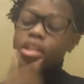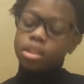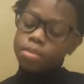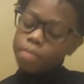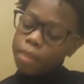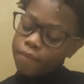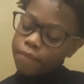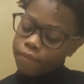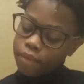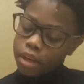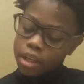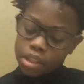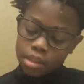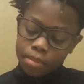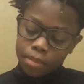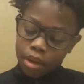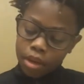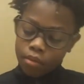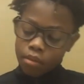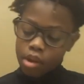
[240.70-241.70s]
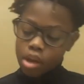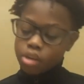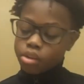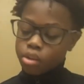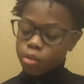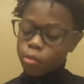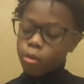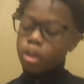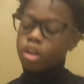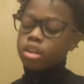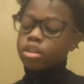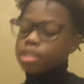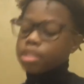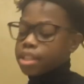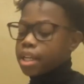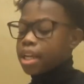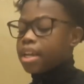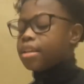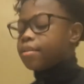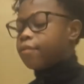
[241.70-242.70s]
just be fun to be around. The word
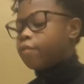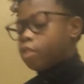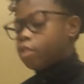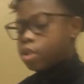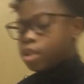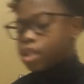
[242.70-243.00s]
say for